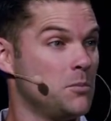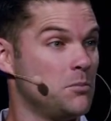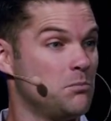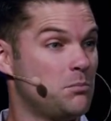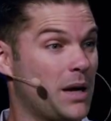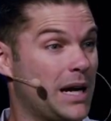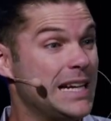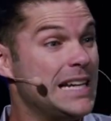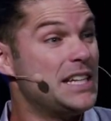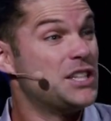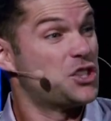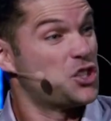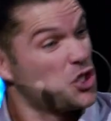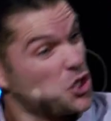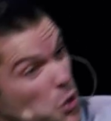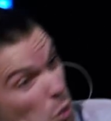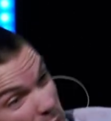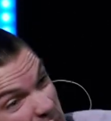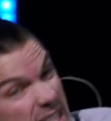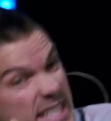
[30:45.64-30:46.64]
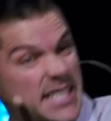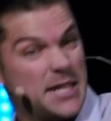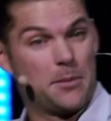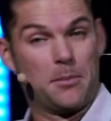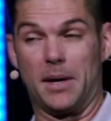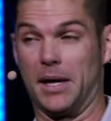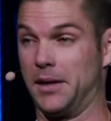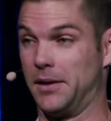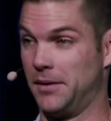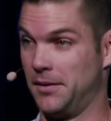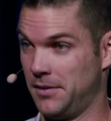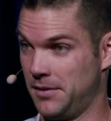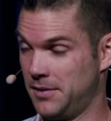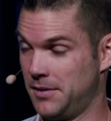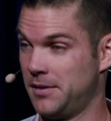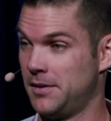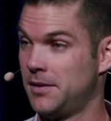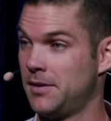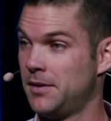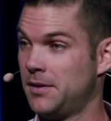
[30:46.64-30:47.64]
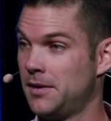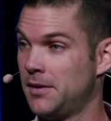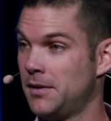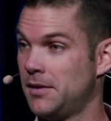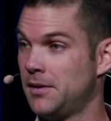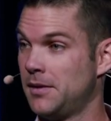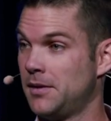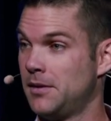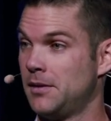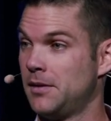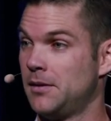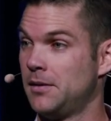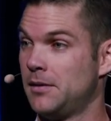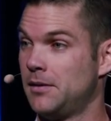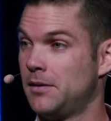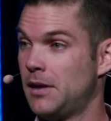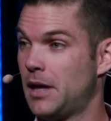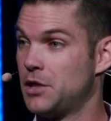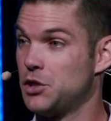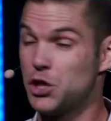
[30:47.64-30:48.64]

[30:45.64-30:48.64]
But I need to squeeze him in. And